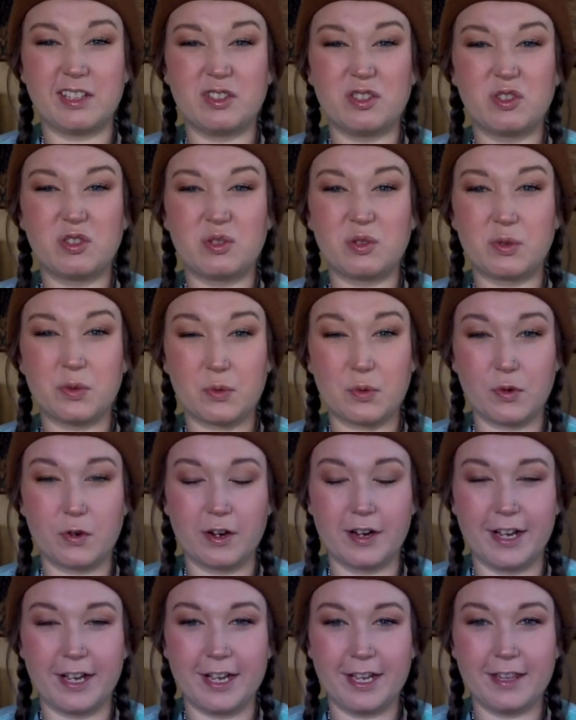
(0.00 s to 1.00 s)

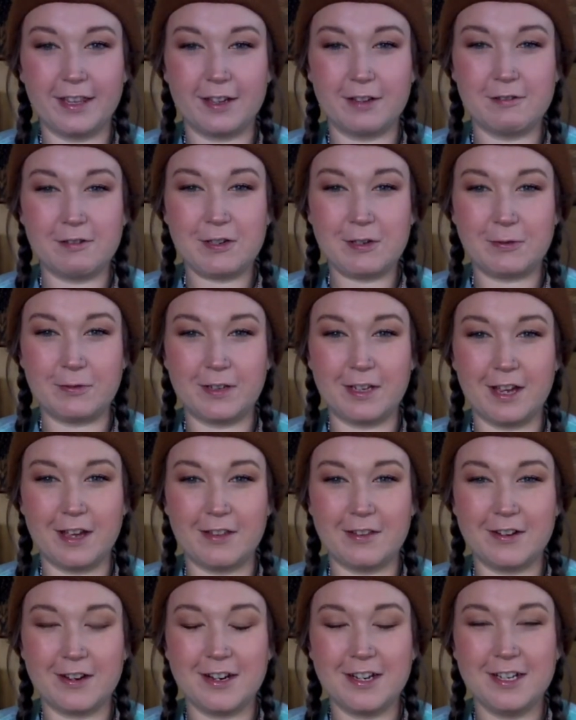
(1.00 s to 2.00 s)
story that go
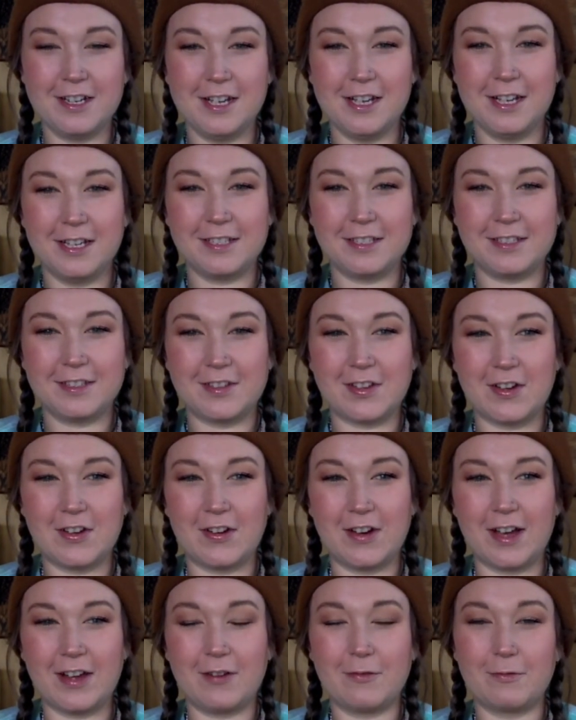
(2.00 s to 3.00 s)
together.
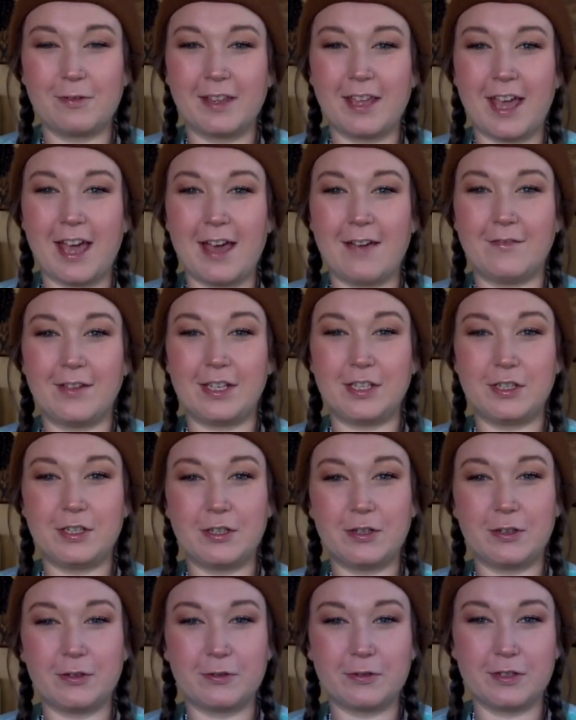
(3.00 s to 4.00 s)
So I don't really have a
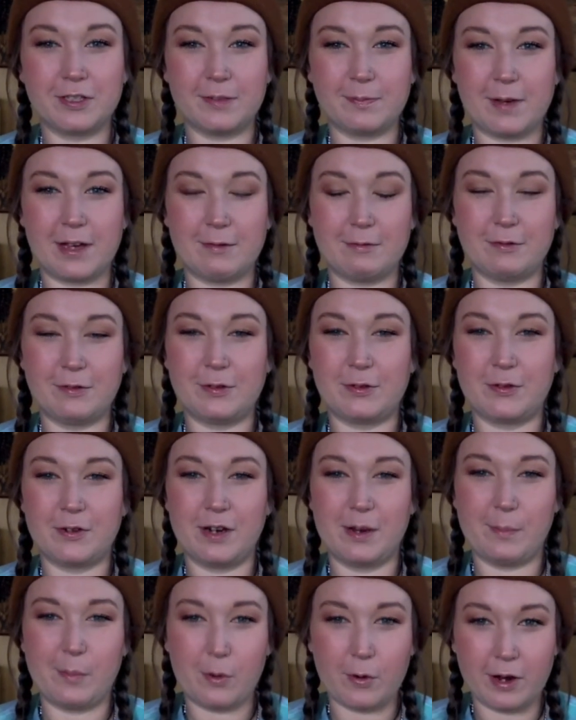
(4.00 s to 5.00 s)
children's Bible story
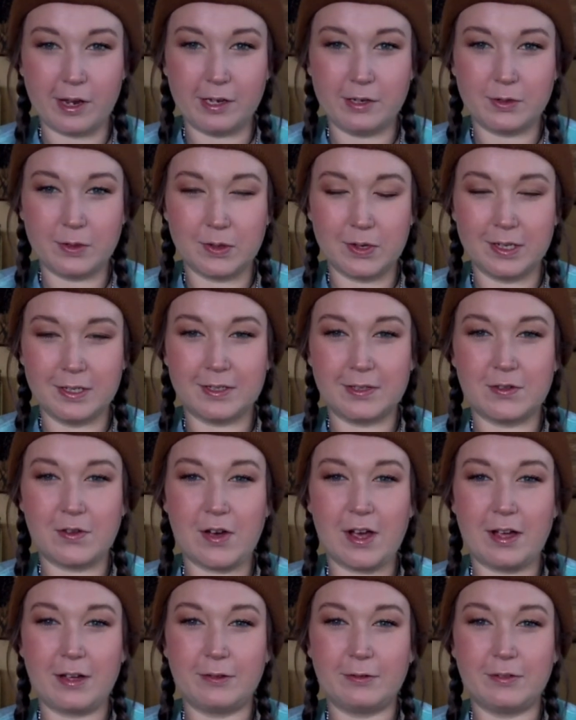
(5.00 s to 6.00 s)
to point you towards, so
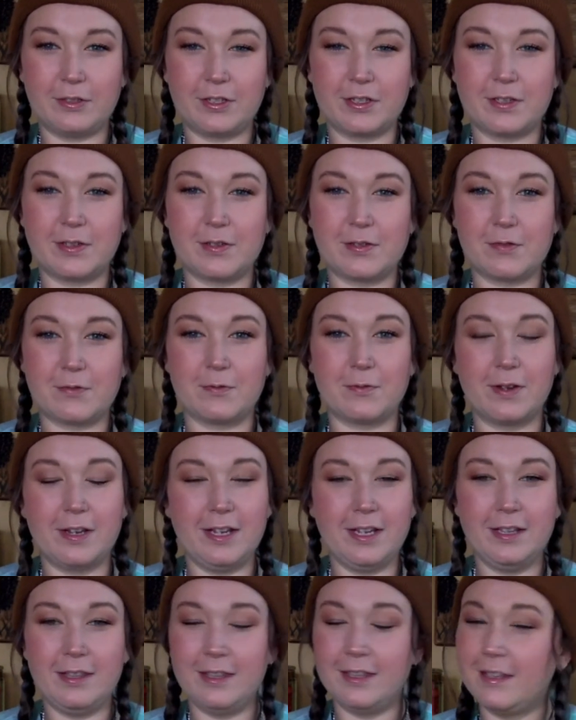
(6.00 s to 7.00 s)
I'll just
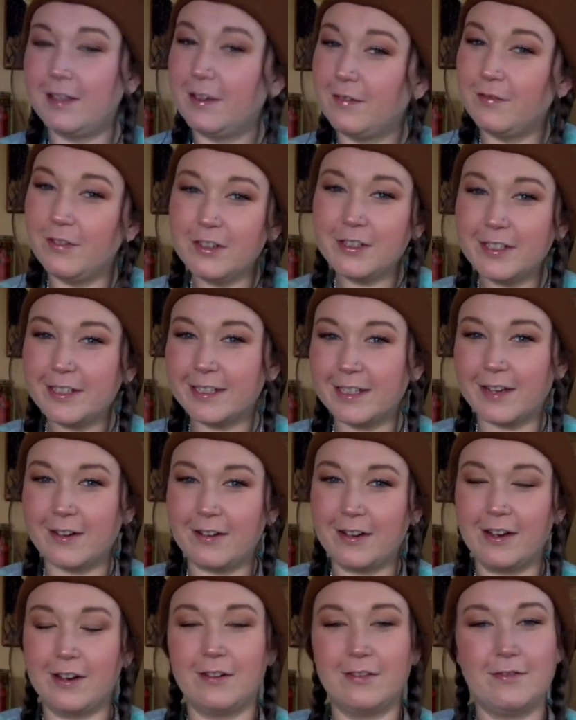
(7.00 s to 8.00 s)
read the verses
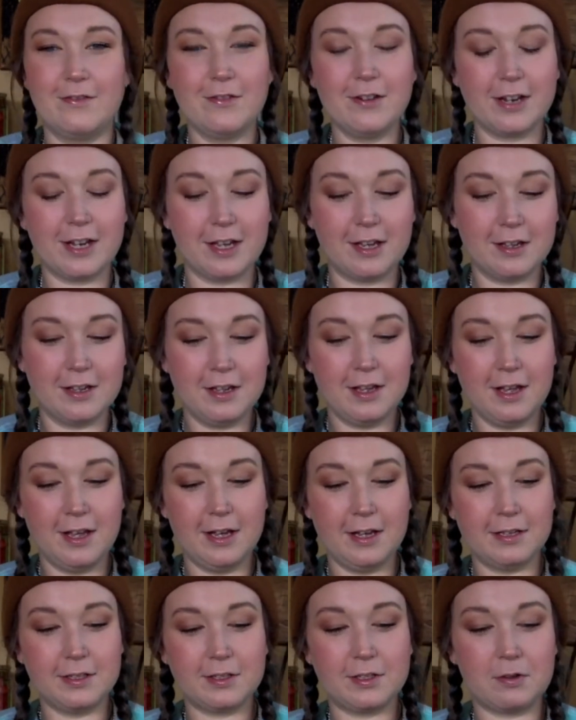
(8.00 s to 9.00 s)
out here for you.
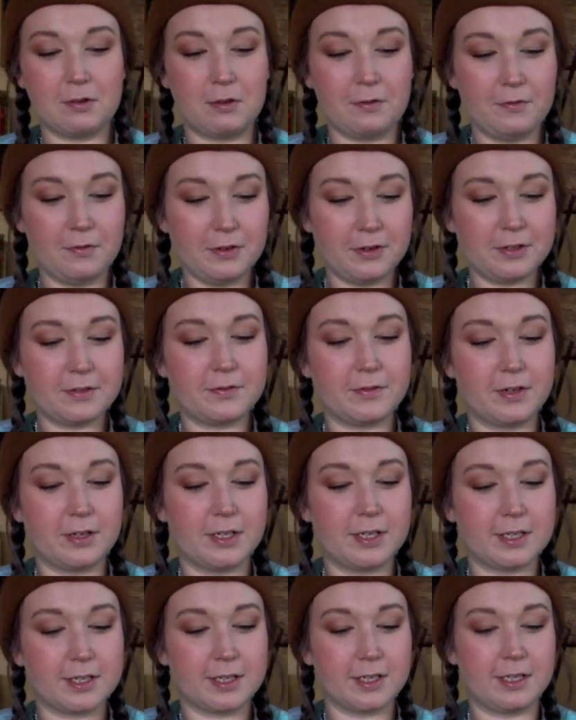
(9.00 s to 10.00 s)
So our first
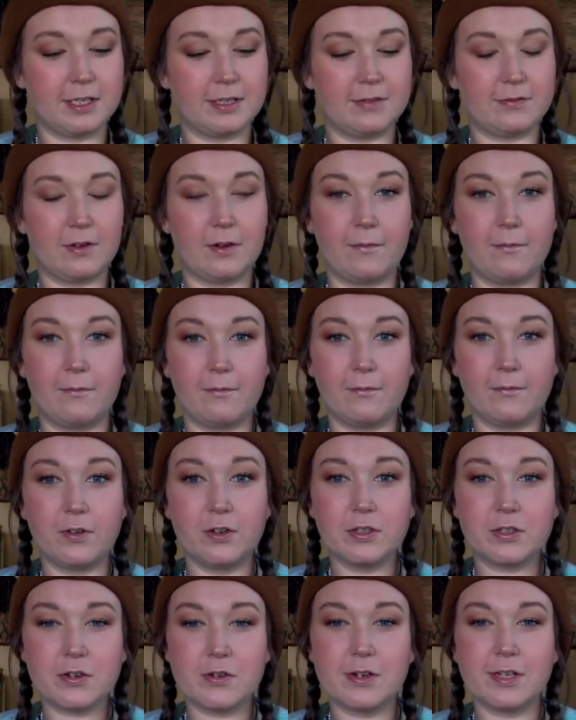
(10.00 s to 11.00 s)
verse is from 1
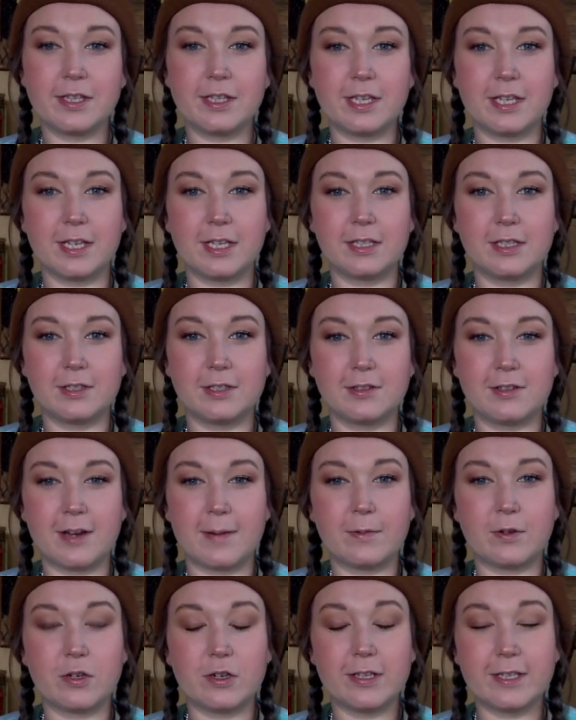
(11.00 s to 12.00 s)
Corinthians
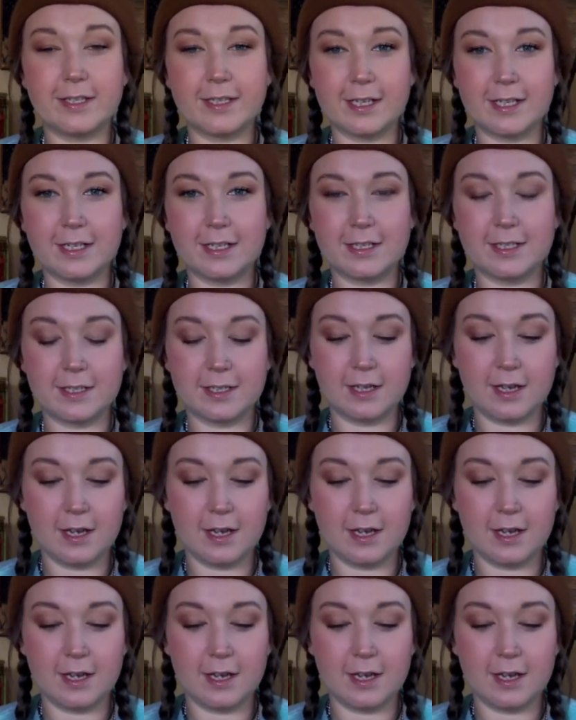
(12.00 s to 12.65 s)
chapter 6